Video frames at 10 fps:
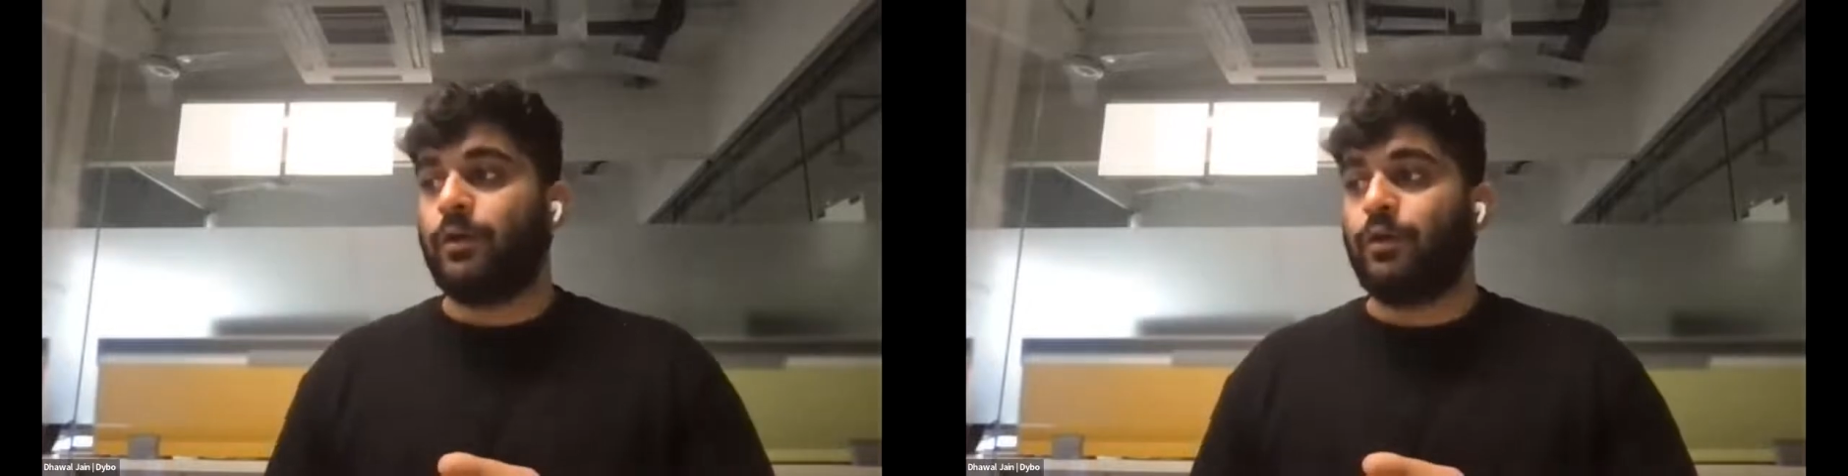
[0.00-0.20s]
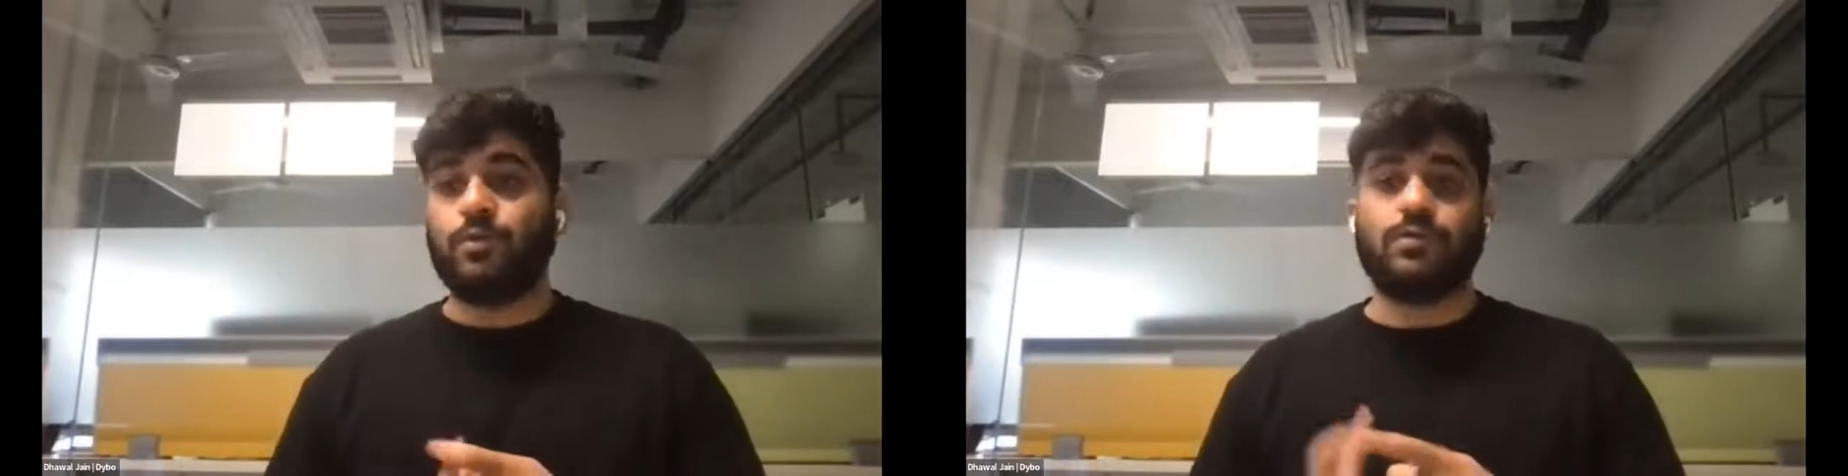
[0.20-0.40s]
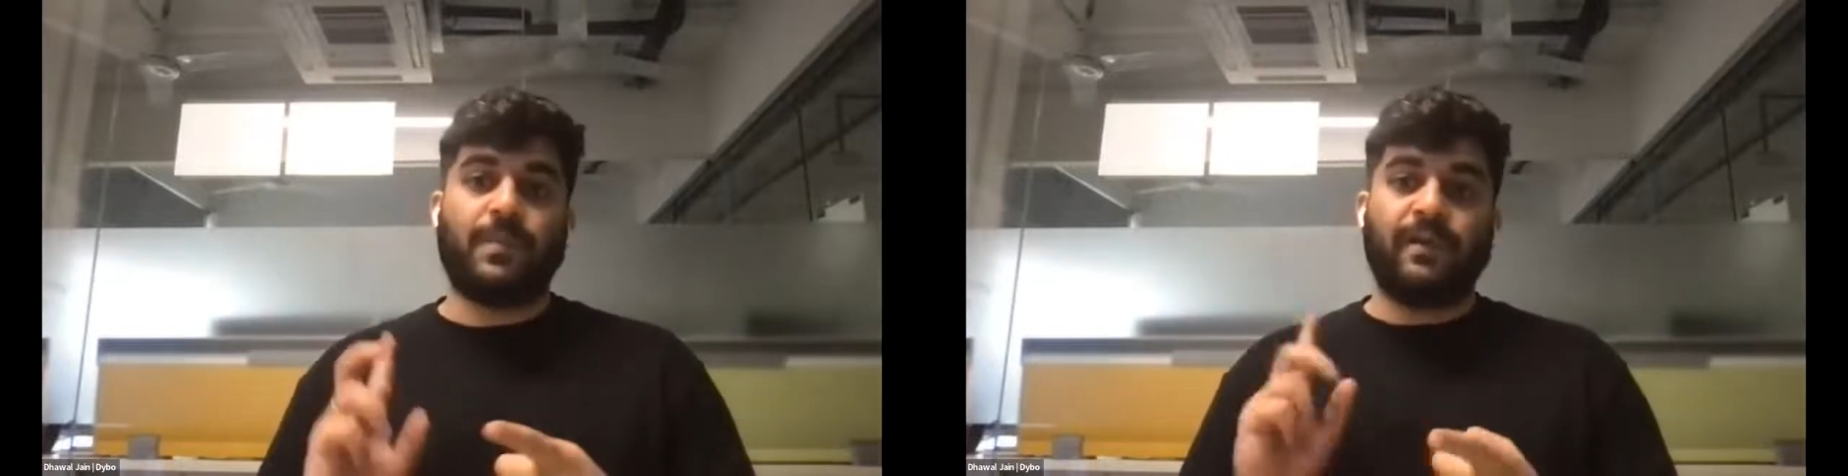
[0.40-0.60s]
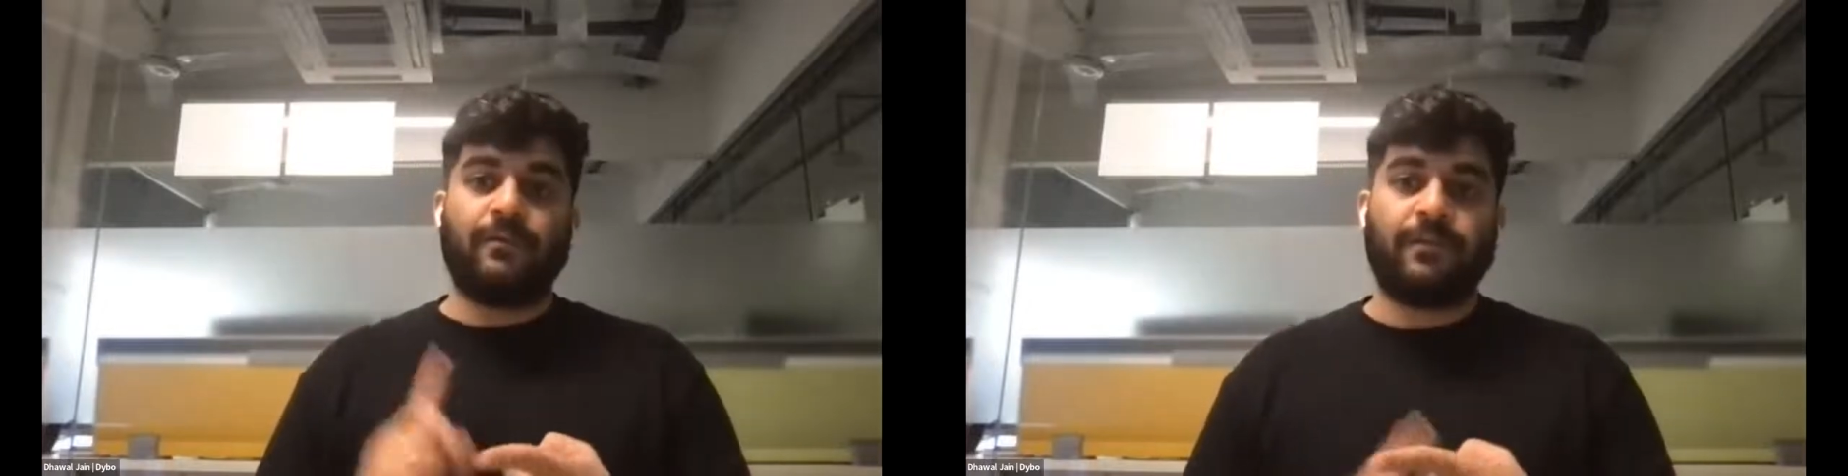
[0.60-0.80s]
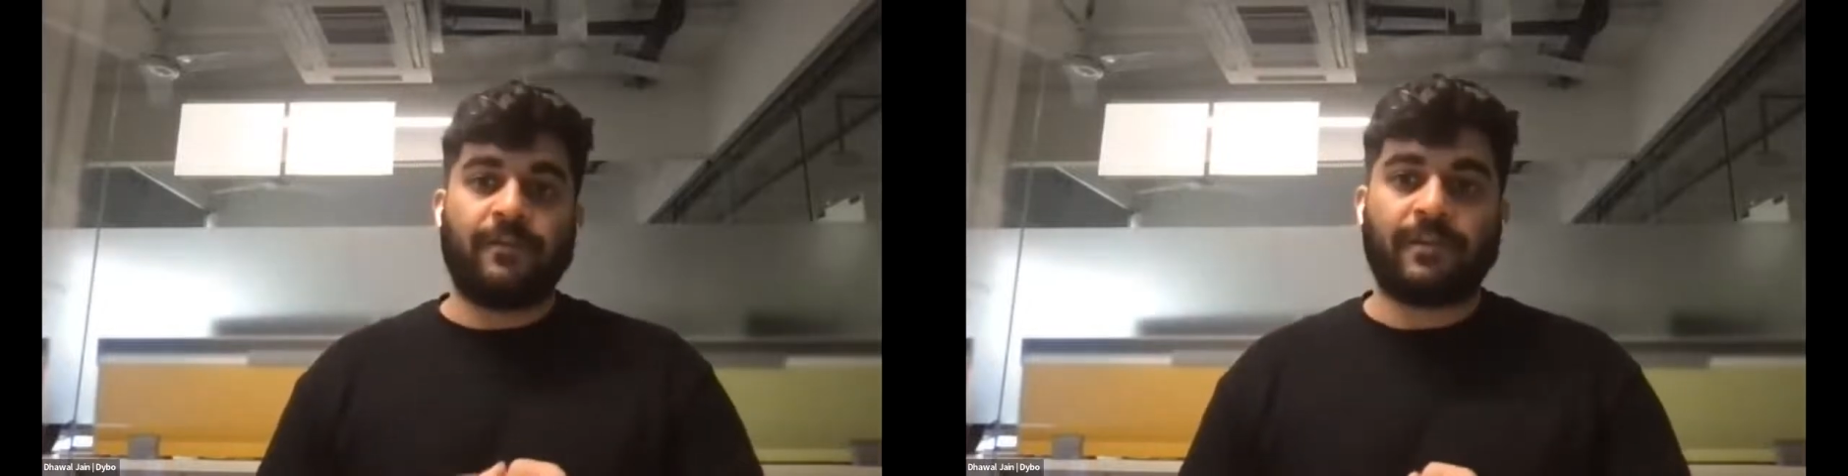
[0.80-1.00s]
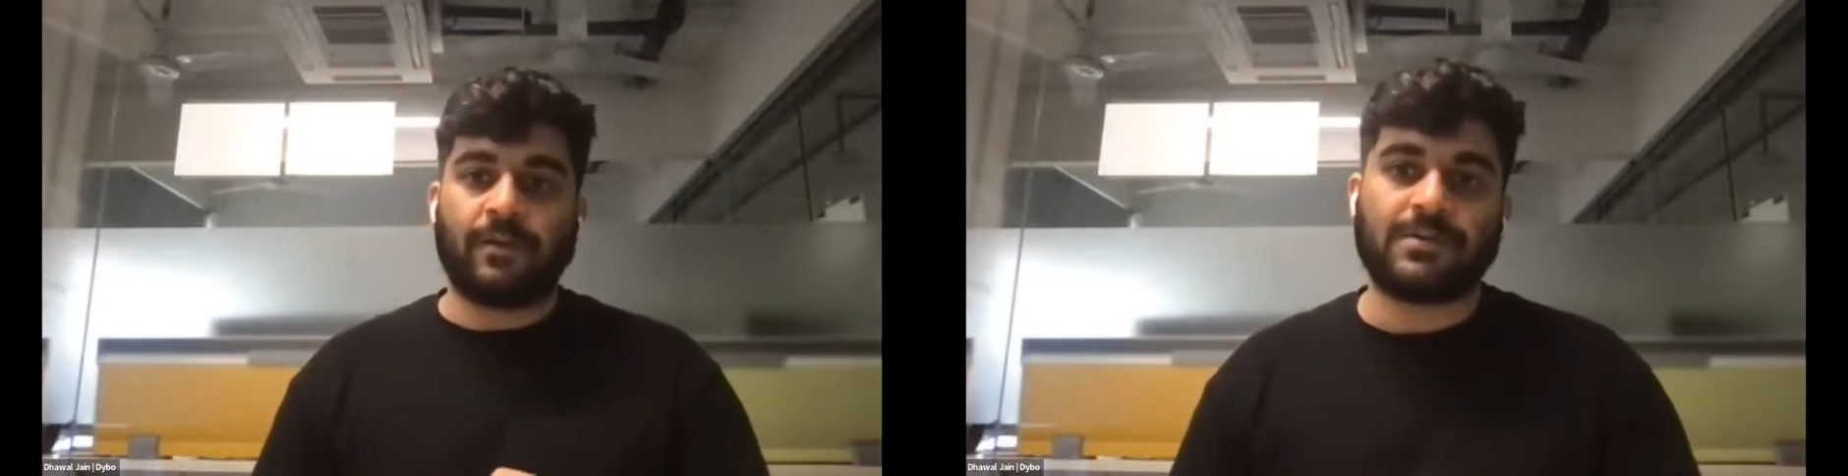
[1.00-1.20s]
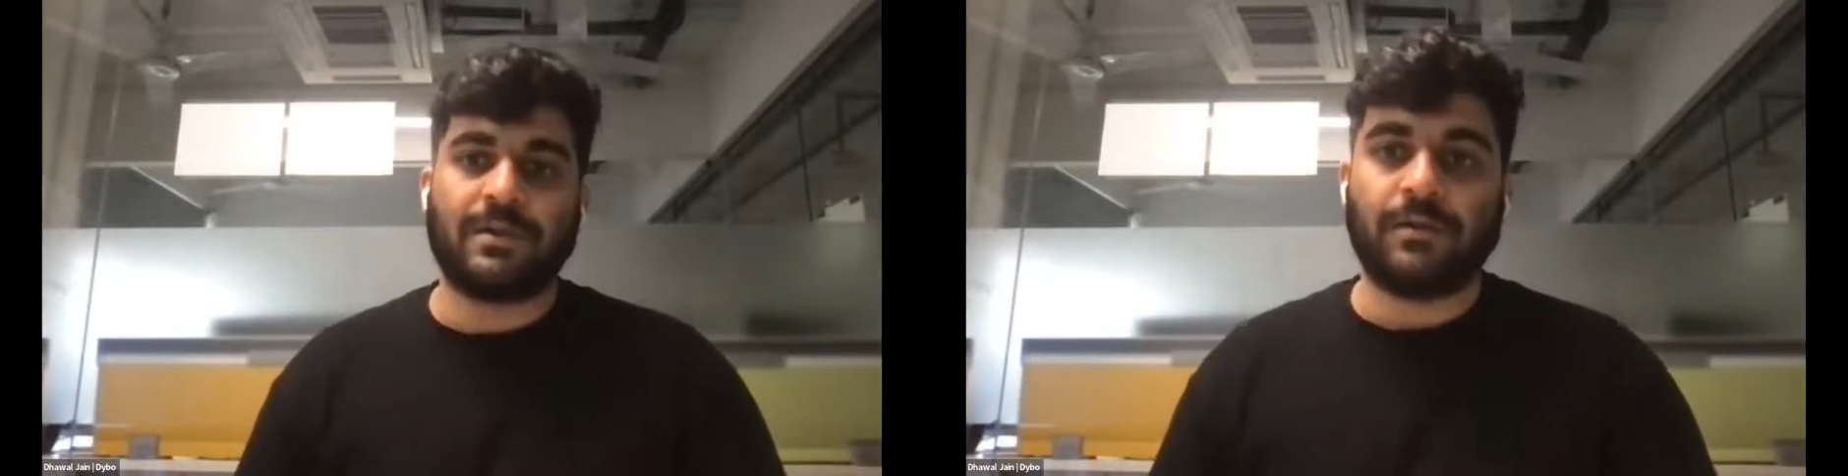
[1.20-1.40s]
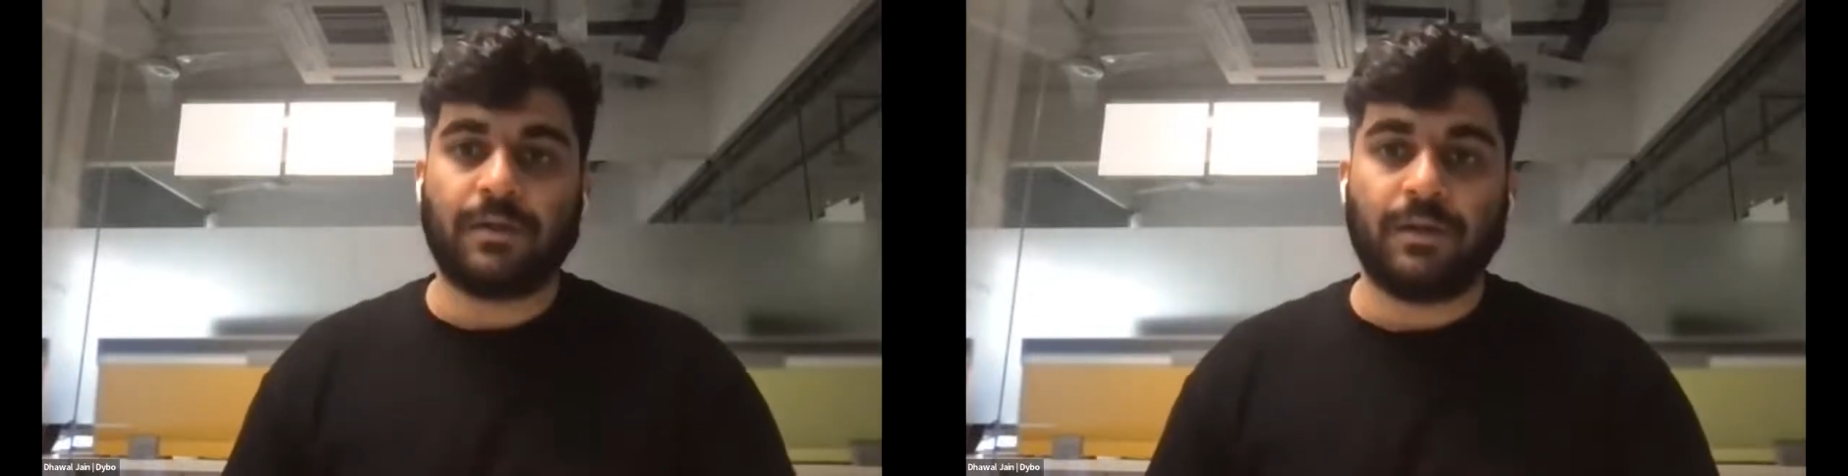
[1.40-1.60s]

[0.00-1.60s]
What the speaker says: Do you spend 5,000